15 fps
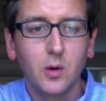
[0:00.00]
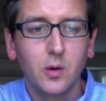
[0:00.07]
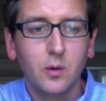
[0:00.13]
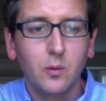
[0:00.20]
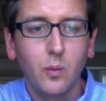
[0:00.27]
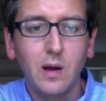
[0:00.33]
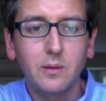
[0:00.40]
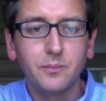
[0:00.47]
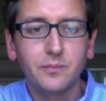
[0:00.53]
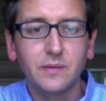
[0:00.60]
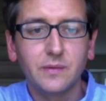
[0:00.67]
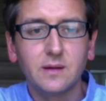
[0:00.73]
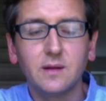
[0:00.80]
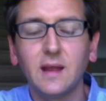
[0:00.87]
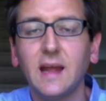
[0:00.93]
Well,
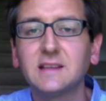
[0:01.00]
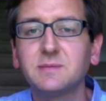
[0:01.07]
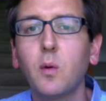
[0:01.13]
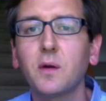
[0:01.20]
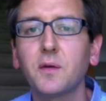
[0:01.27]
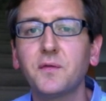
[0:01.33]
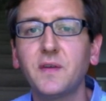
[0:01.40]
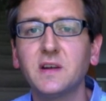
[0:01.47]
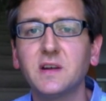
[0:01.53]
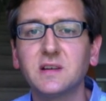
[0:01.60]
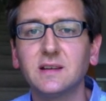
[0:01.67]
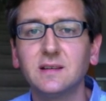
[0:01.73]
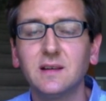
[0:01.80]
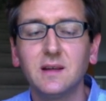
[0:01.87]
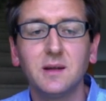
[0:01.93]
it's more
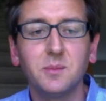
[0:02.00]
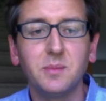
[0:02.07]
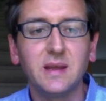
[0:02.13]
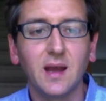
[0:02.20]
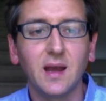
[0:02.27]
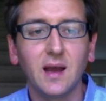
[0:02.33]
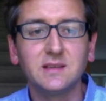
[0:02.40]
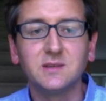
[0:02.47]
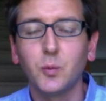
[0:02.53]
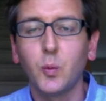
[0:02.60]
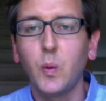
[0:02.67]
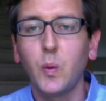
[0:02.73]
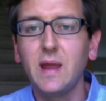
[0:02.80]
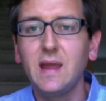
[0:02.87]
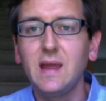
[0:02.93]
efficient because
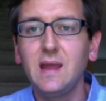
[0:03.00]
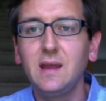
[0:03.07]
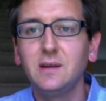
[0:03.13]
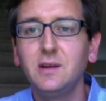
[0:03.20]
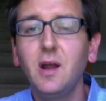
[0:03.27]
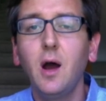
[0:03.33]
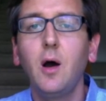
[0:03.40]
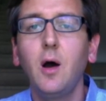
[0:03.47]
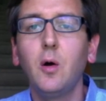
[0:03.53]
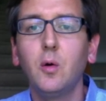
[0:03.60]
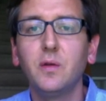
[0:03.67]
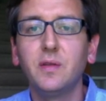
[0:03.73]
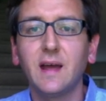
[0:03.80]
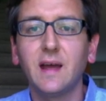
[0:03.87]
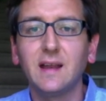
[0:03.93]
we know
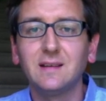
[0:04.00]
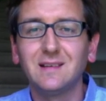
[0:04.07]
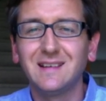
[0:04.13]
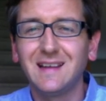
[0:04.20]
that